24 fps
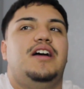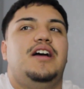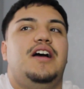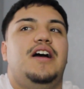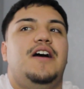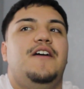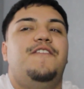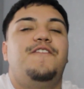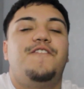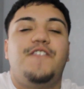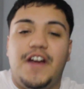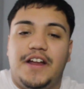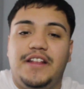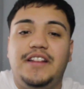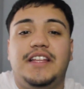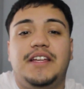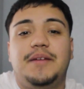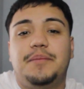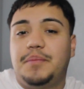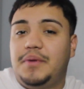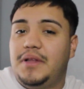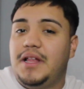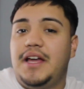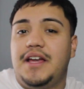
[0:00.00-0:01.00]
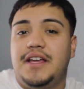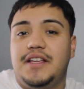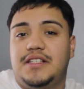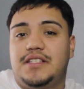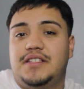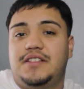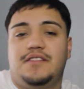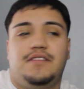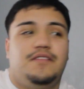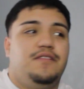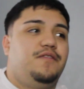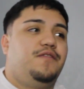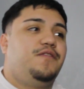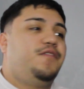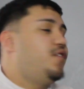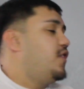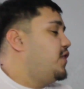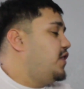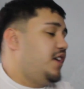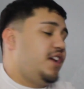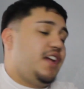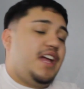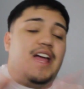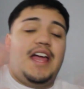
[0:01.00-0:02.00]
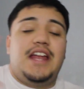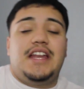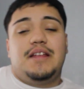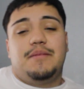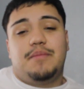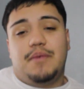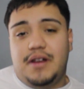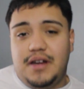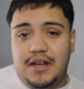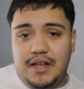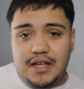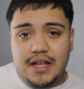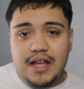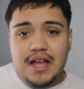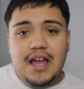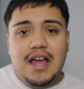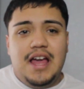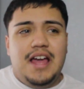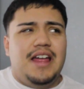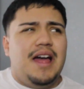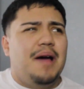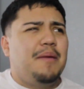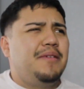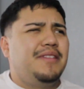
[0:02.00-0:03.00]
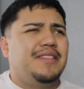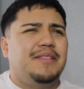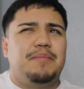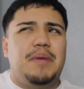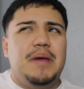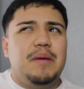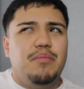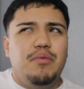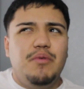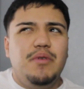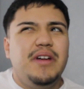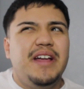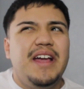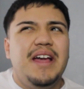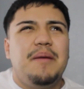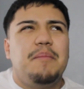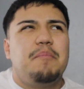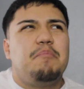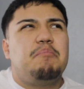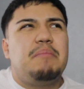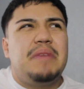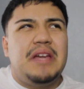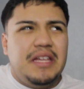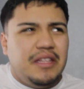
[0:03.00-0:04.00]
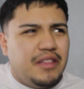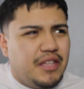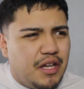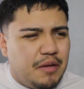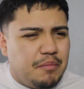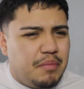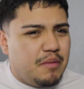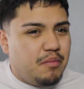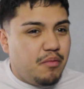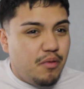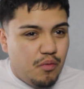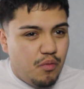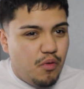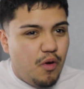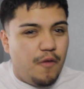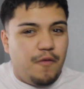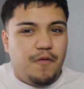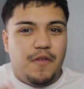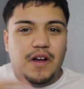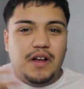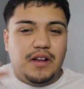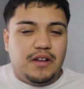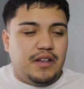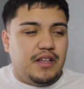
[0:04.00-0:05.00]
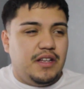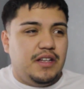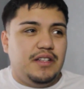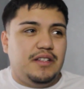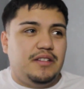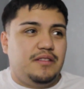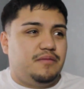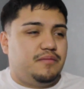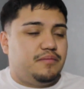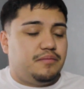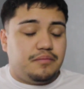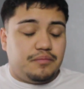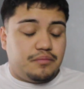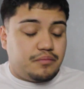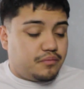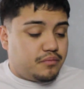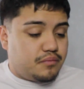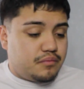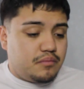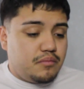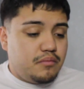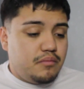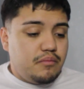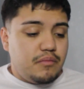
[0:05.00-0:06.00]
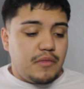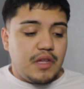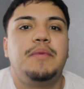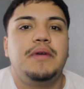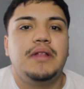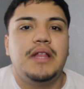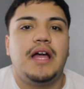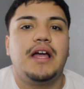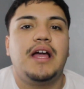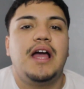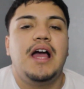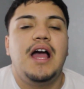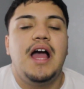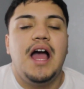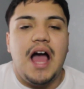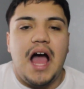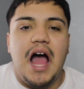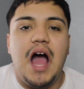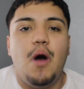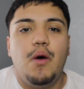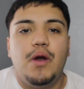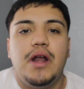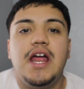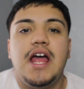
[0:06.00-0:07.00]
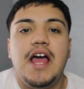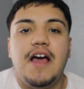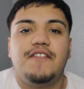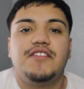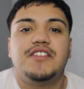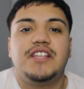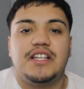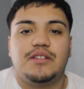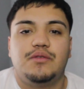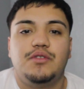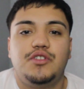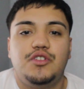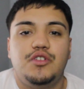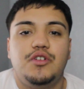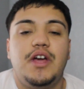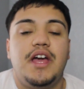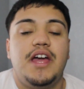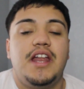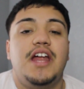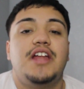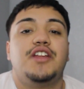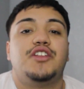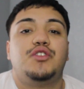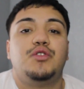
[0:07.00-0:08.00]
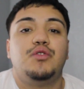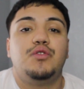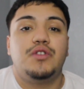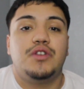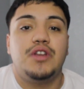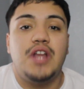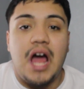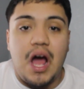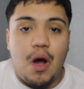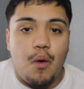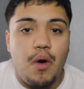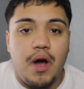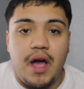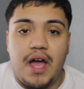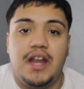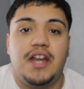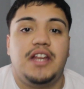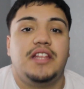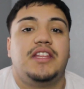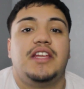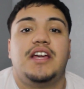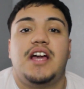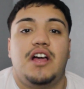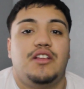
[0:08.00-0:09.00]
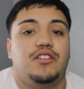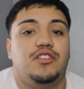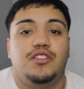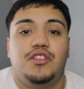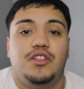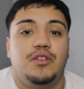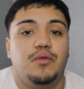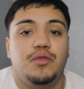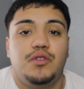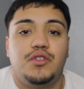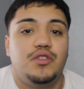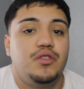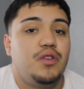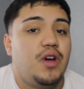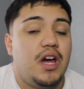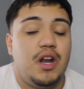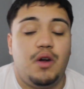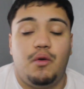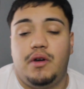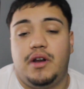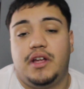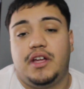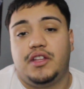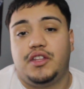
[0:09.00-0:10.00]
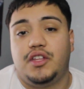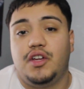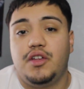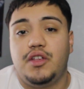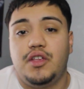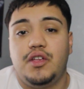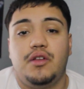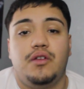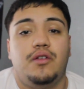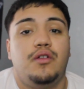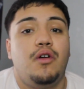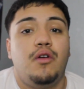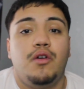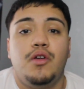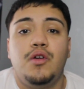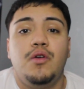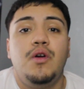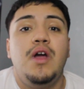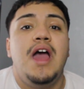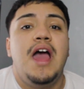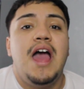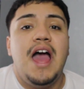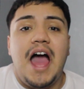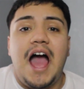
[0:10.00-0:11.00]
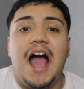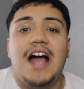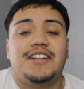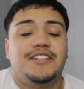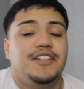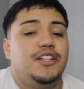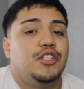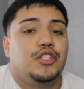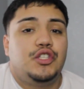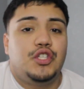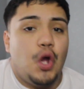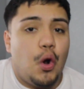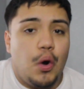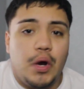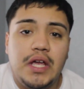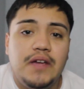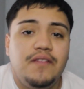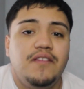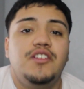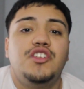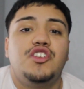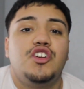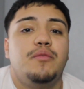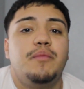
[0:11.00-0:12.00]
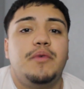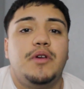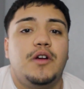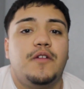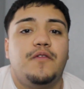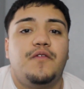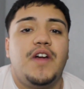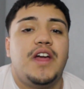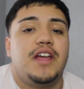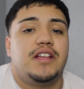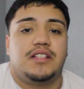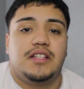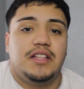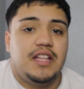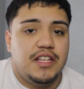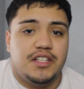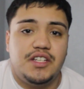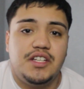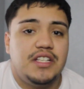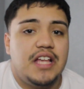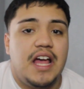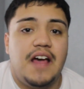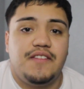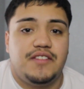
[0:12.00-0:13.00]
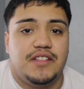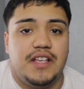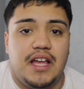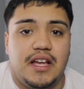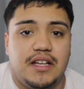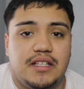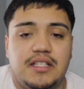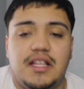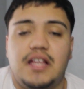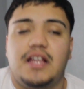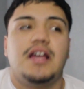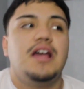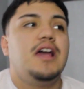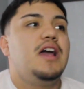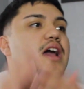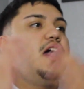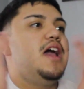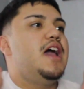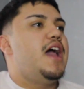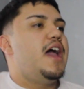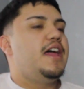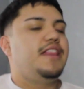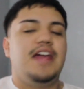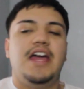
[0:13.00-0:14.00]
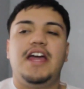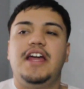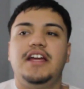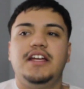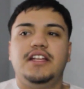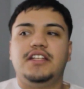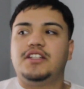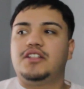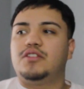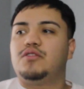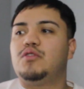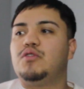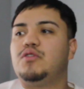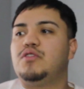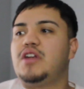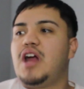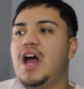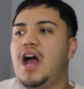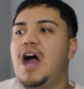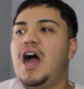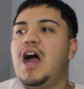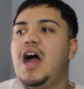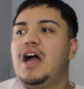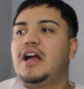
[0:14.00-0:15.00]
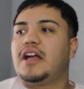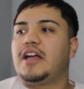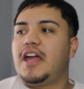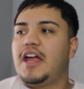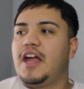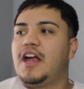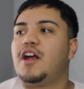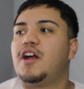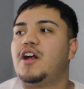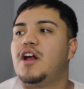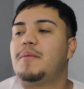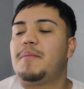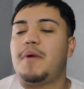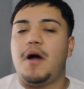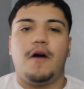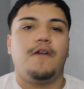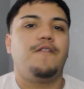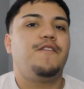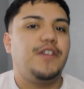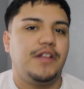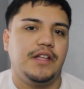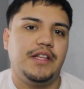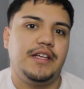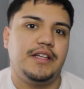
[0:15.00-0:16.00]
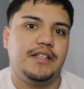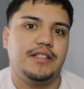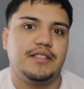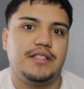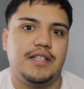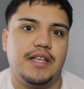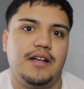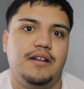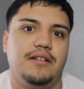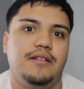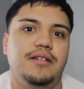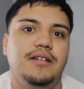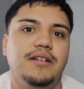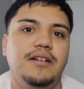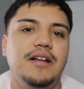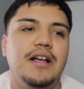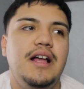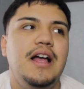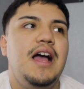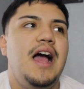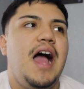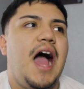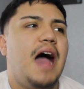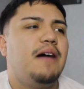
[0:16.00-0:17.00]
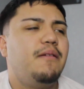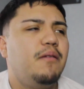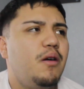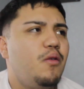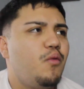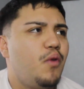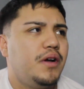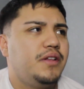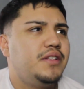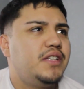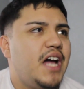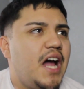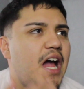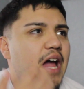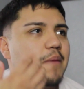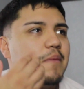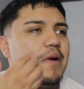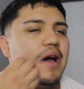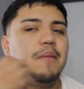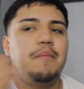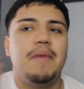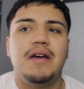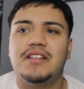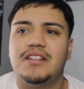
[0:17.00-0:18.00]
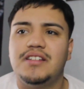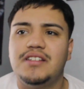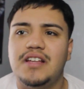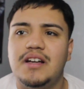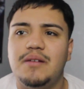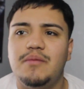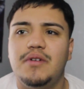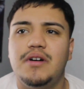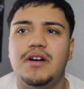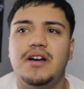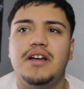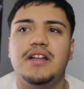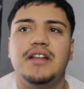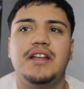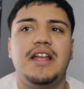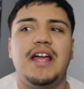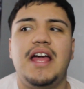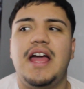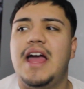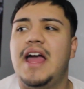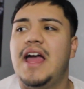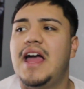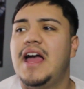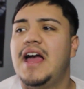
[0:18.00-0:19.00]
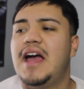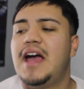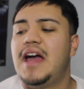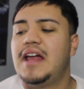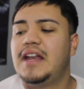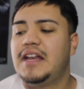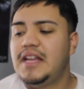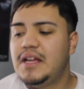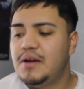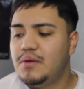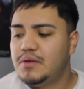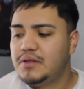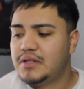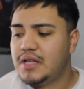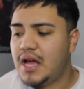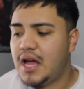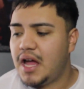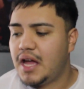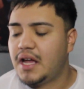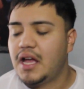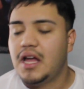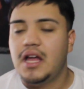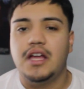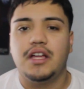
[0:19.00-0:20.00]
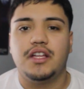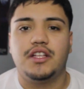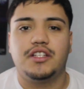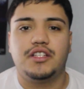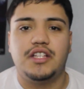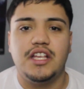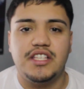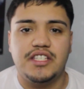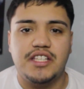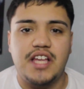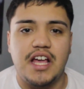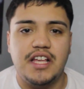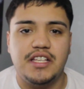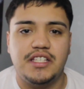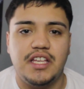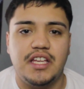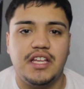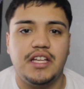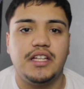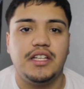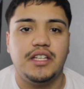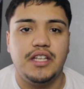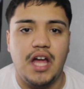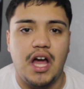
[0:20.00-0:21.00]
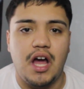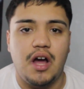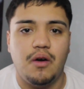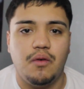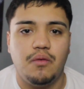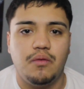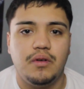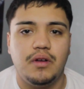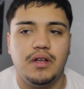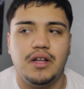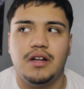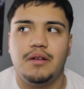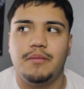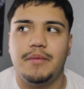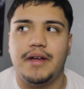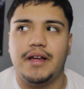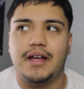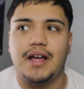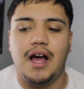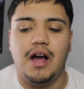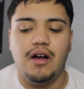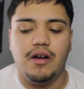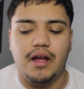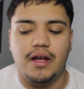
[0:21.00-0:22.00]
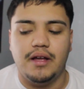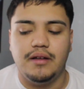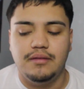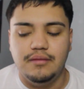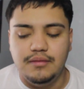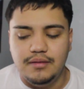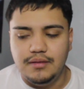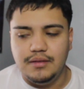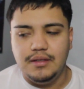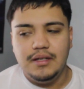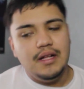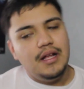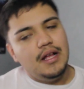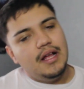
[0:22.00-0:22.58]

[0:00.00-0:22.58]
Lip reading: a friendly place for anybody. I mean, people get mean there. People will fucking be like, I want to have sex with you and I do not want anything else to do with you. I don't want to get to know you. Actually, don't even show me your face. Let's just have sex. Like, they do not care about feelings there. I remember one time I messaged someone and he was like, disgusting, no. And I'm like, okay. Okay,